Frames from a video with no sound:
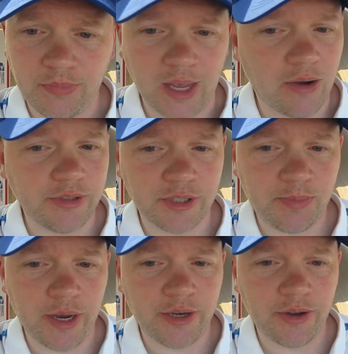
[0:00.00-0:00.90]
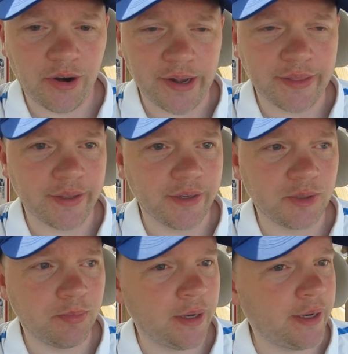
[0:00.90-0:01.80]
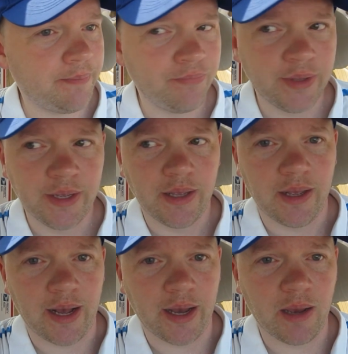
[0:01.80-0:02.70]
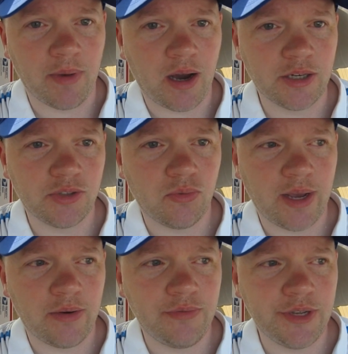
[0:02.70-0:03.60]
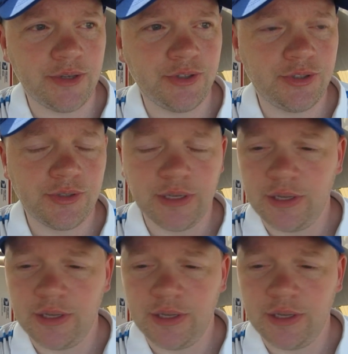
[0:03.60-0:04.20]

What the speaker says: I was expecting great things, but I am honest with my reviews,